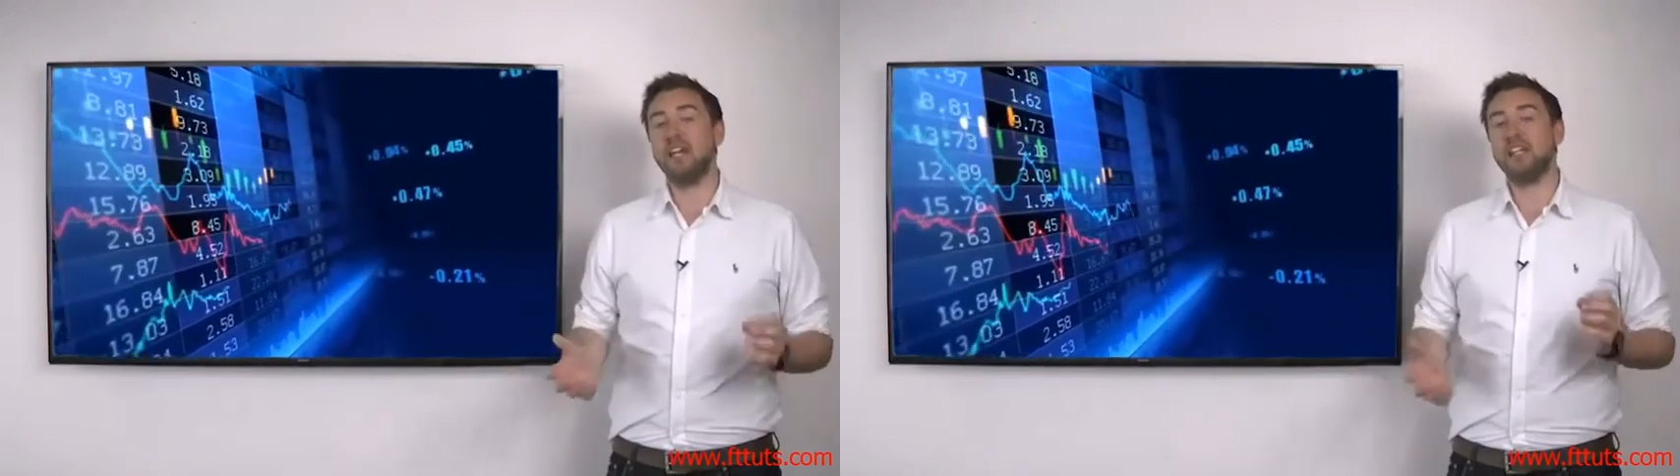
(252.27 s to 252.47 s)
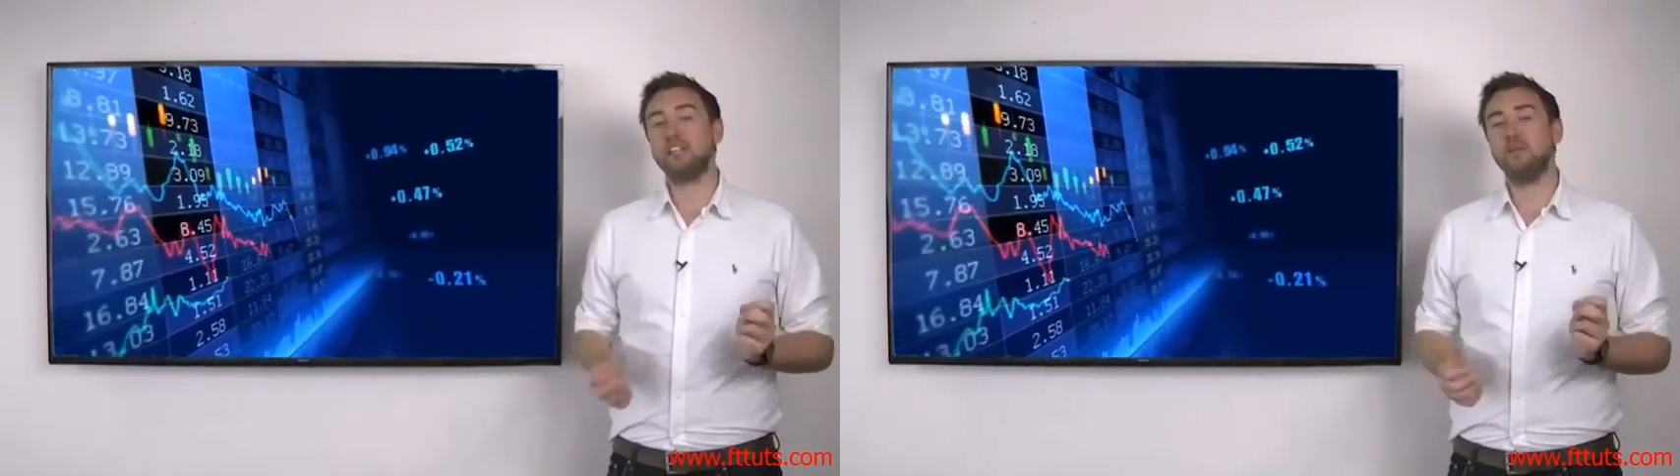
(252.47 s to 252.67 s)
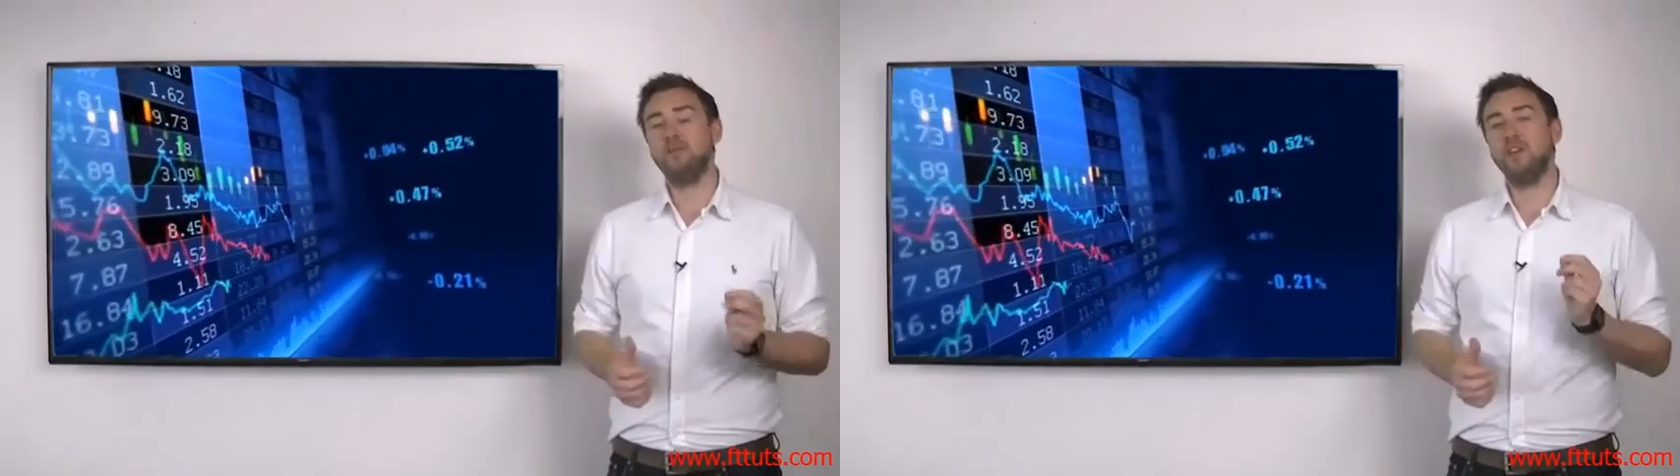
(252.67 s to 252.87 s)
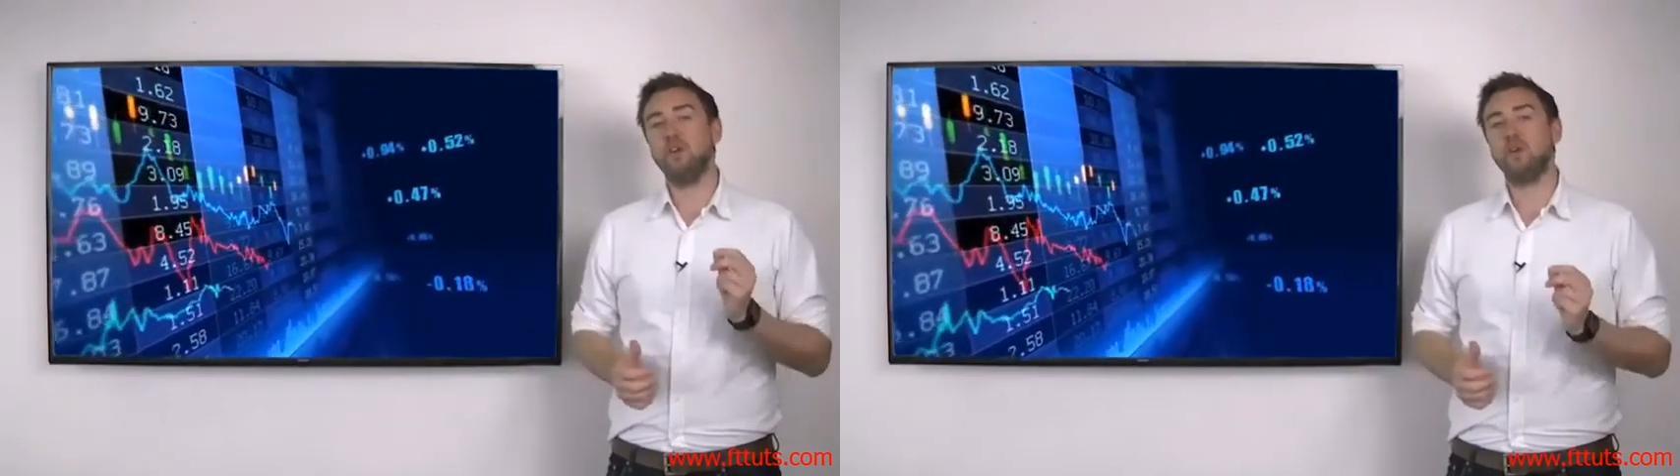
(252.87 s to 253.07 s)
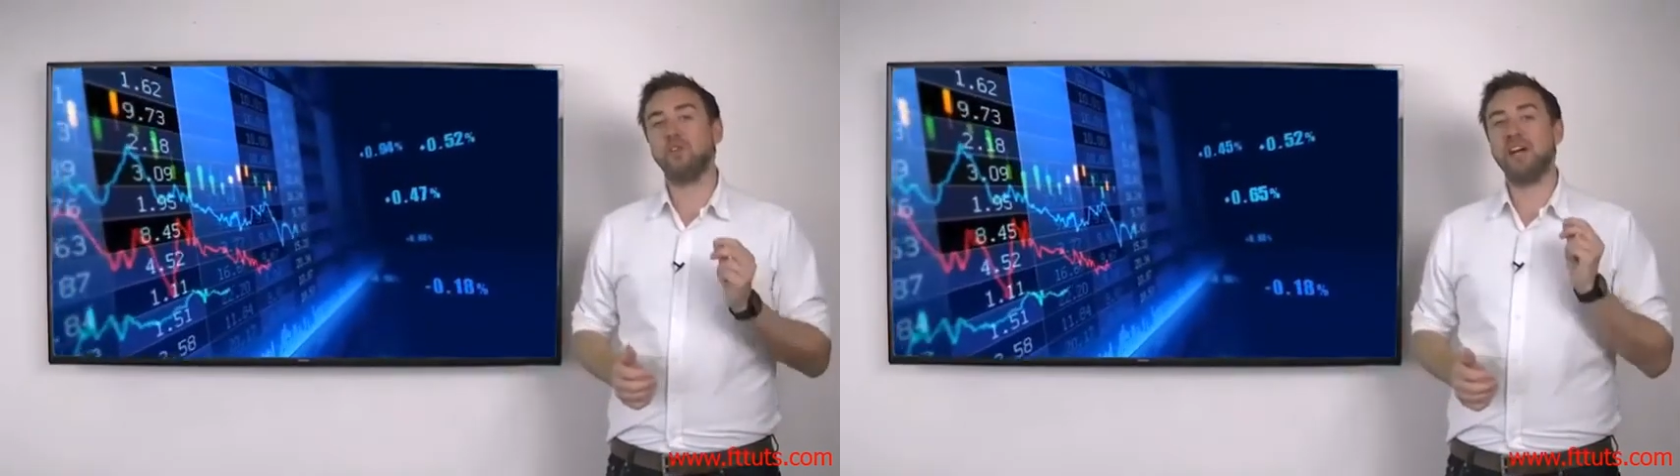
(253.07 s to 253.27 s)
is something
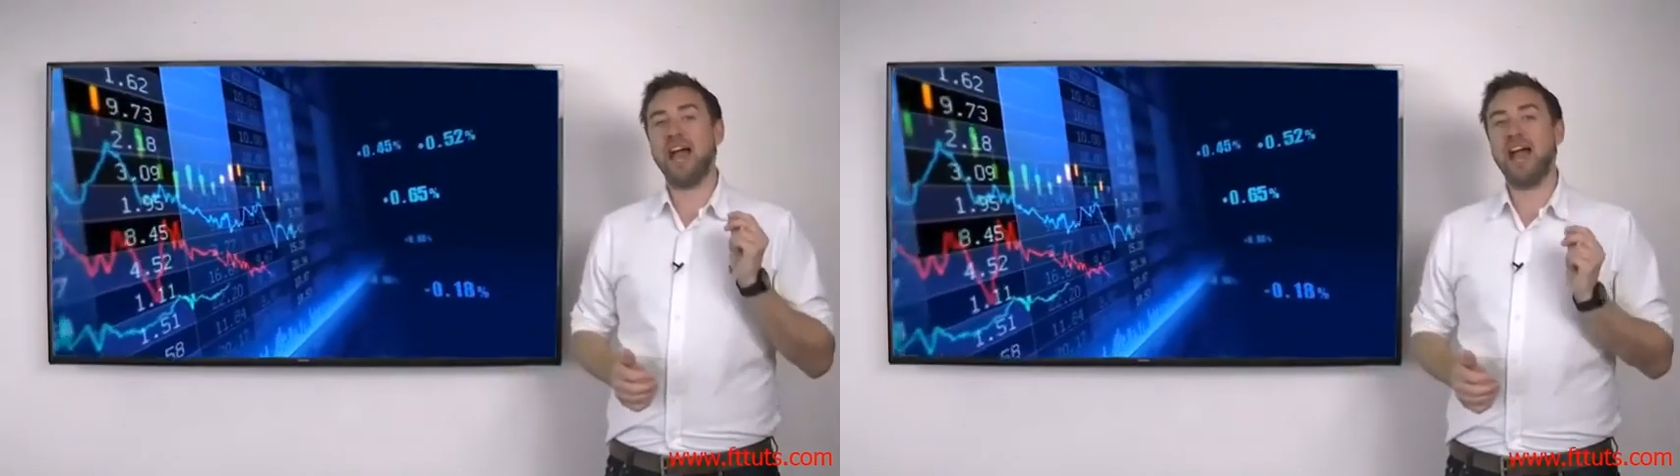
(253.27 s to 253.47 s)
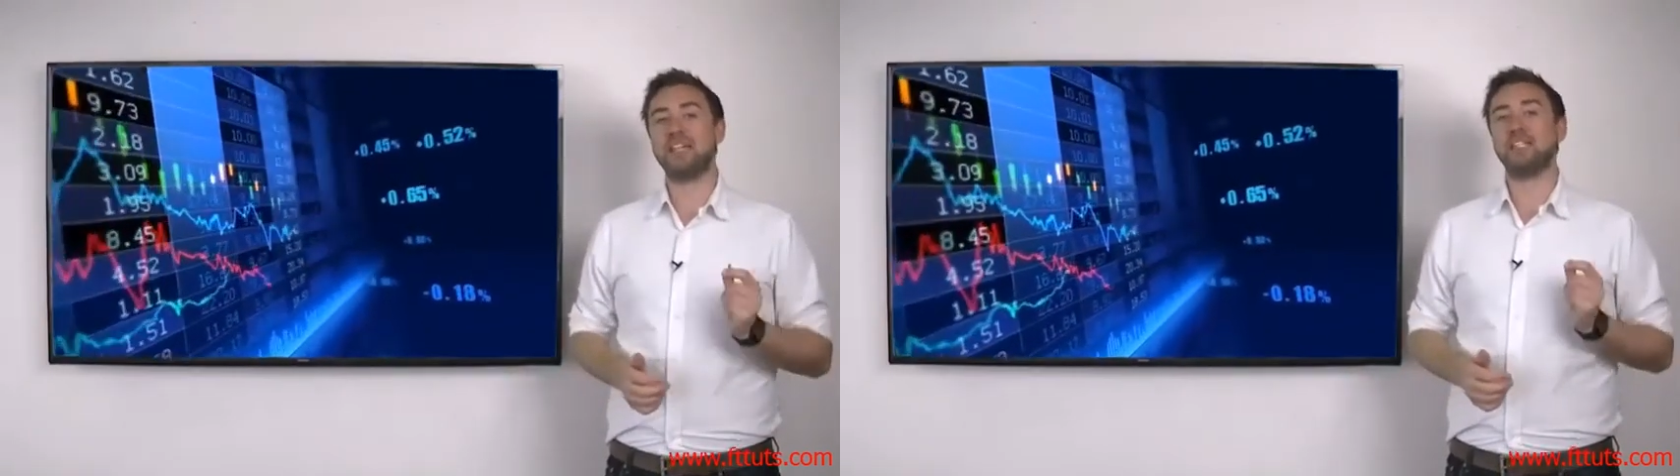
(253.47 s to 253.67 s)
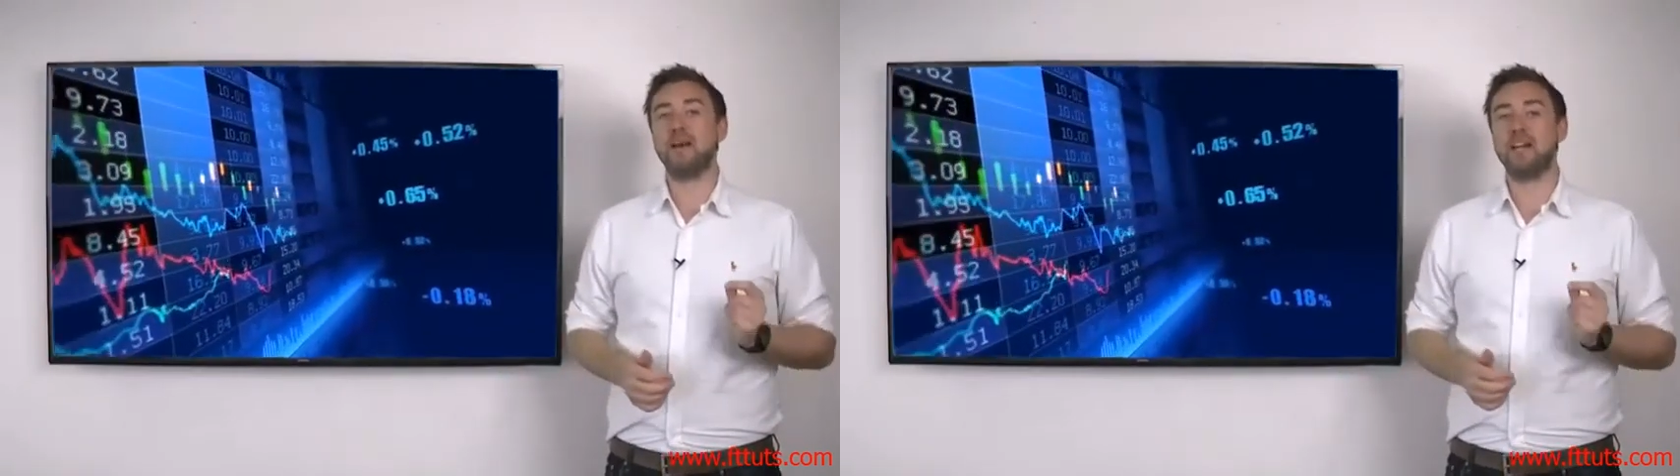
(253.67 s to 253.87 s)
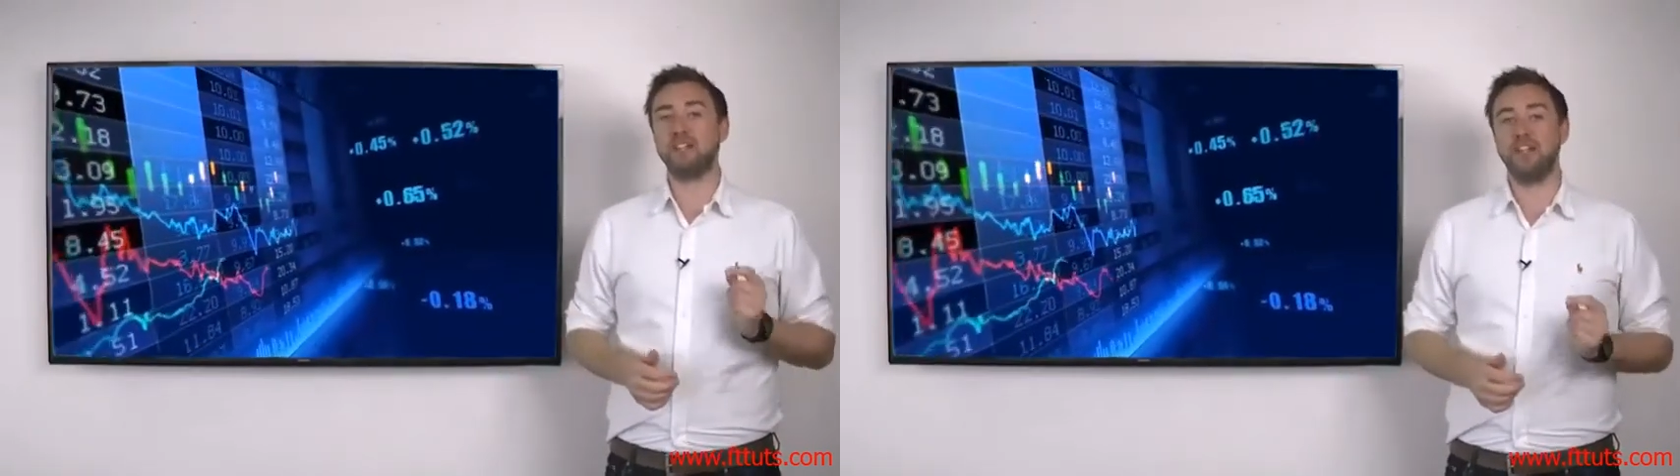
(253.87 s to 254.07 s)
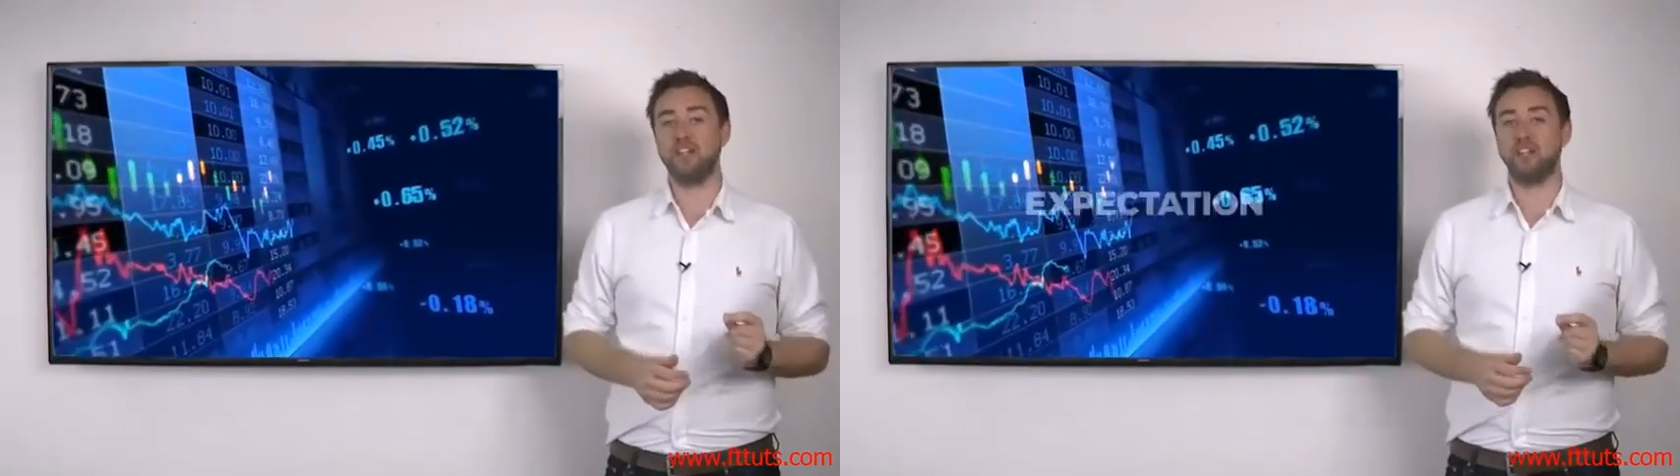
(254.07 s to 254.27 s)
called
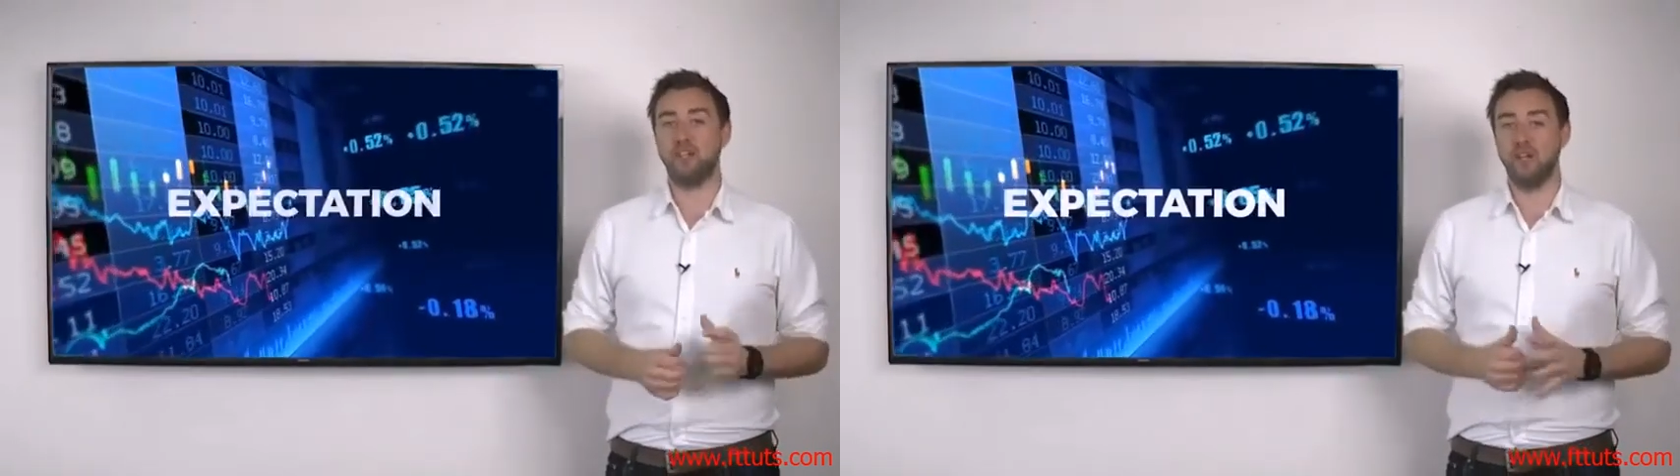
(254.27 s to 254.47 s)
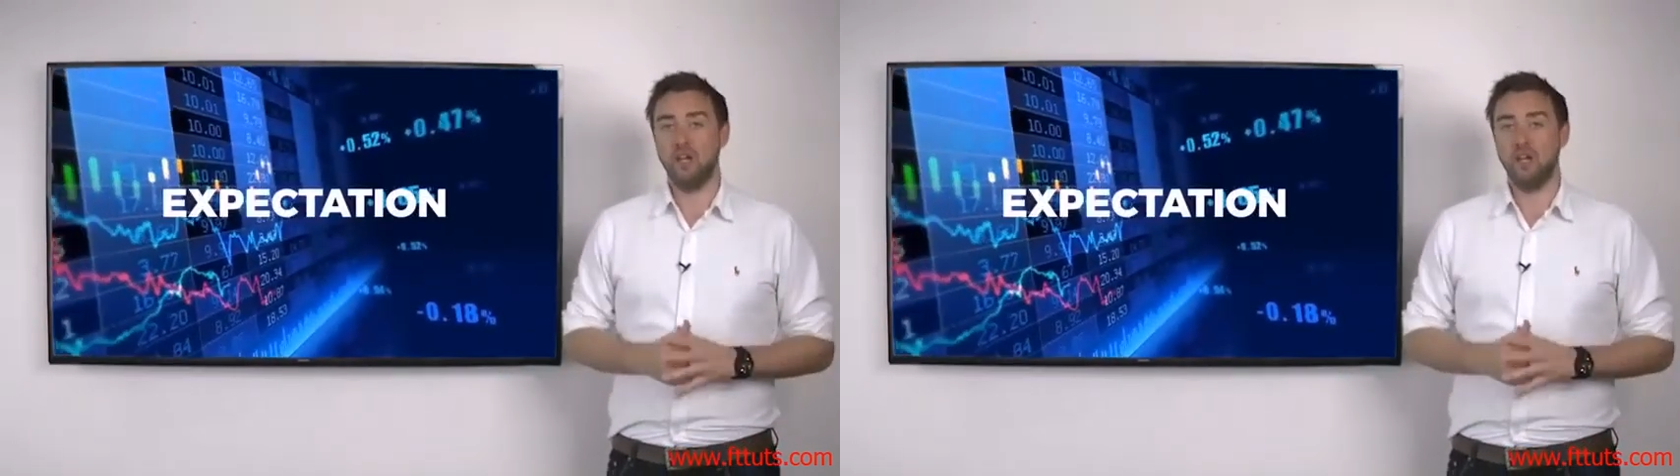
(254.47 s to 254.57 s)
expectation.